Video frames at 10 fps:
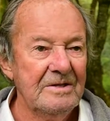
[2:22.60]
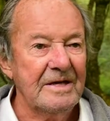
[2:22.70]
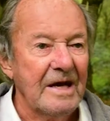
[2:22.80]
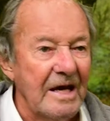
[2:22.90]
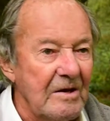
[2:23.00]

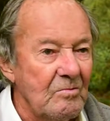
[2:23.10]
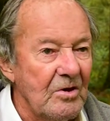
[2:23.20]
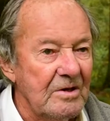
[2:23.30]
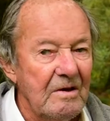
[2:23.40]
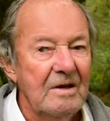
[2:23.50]
Decaying
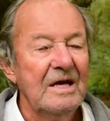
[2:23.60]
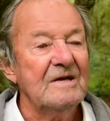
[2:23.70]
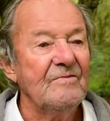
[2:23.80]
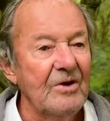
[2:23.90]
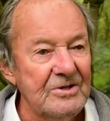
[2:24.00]
wood is
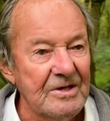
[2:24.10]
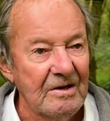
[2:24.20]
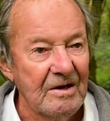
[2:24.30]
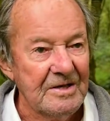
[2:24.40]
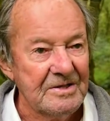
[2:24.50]

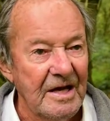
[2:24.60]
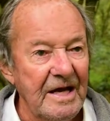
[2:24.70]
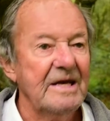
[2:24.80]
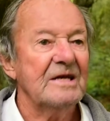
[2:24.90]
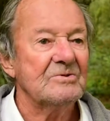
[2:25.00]
fertilizer.
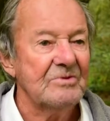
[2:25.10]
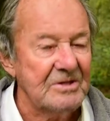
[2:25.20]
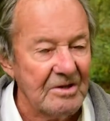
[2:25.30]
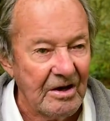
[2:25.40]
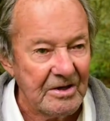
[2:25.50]
It gets
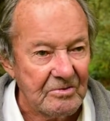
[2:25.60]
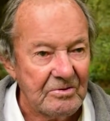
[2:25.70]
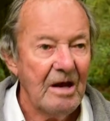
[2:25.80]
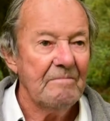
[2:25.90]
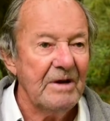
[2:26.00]

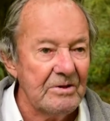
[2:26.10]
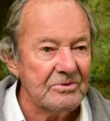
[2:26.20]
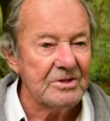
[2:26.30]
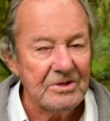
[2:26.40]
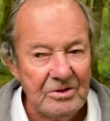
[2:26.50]
recycled.
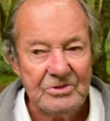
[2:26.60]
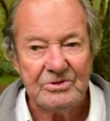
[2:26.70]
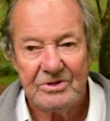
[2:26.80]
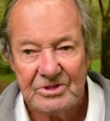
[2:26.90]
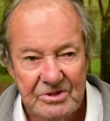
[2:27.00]
Minerals and
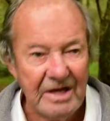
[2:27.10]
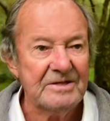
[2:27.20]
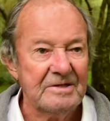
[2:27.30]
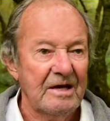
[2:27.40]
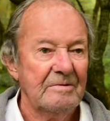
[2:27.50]
nutrients,
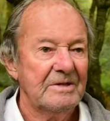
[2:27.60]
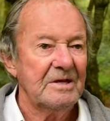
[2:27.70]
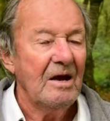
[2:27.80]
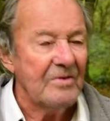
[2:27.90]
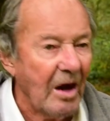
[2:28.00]
trace elements,
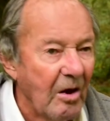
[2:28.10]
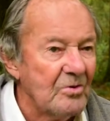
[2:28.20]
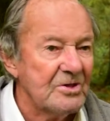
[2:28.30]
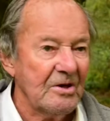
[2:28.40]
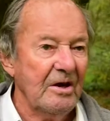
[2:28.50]
the
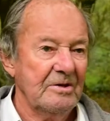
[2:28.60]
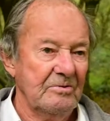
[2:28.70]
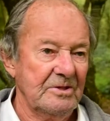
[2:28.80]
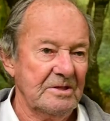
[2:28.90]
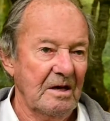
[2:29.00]
whole
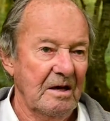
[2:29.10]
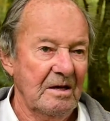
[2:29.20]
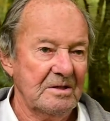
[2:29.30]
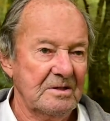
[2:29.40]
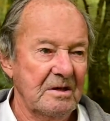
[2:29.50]
cycle starts.